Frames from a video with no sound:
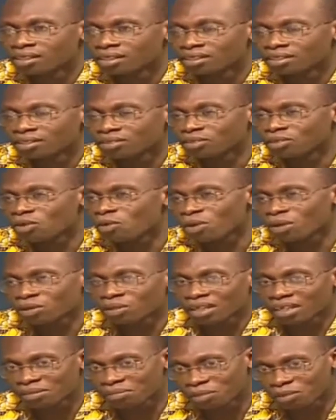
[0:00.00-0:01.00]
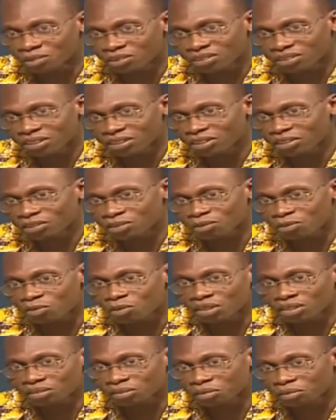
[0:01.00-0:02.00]
Though we are not like musicians who
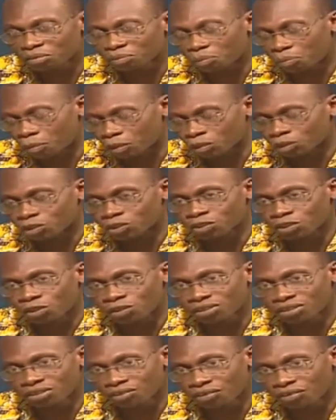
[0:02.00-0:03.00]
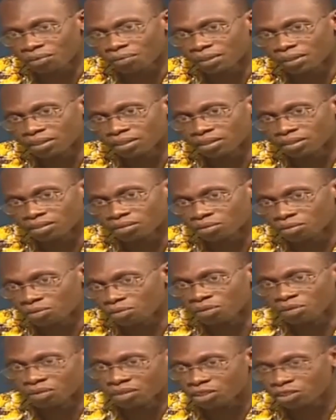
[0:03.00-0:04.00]
can produce songs in 3 minutes, we
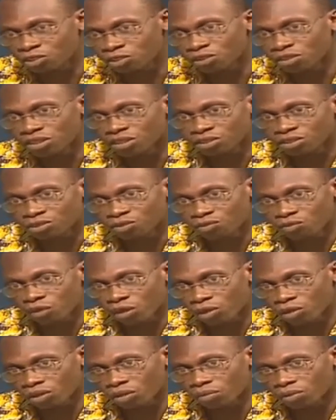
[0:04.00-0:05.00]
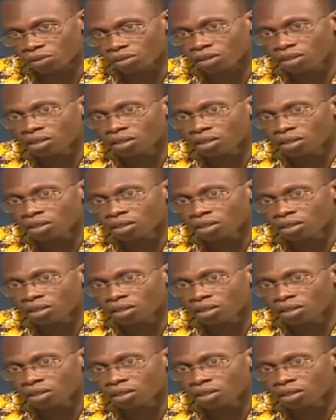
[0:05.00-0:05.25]
take 2 years to work on a book,